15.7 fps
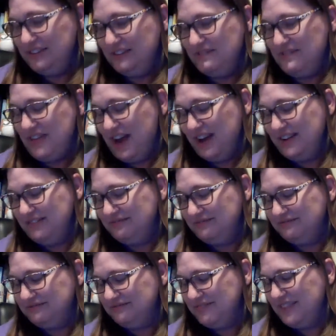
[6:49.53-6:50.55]
love that.
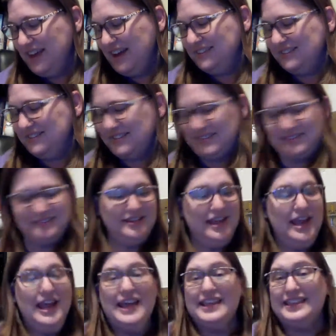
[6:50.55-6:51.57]

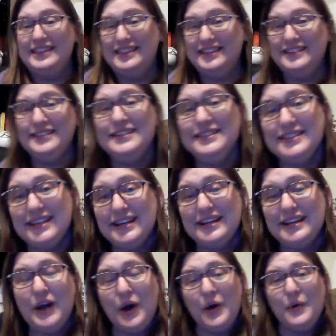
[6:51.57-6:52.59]
This is going
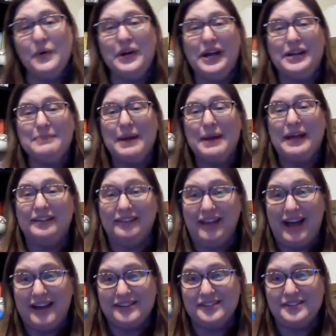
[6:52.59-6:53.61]
to go in my
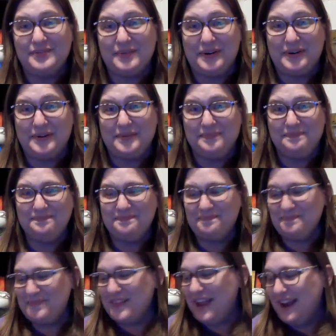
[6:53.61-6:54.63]
classroom.
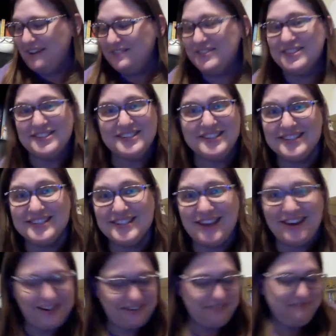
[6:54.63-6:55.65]
I've just
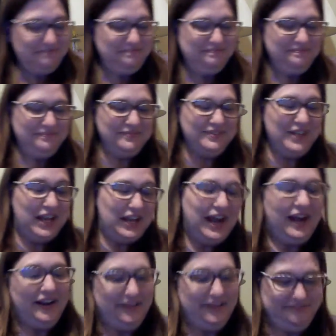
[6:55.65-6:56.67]
decided.
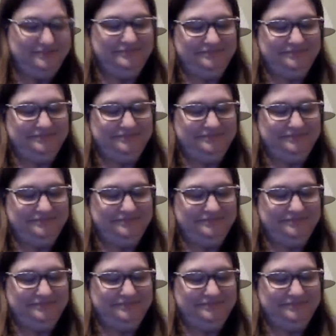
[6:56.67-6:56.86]
Okay.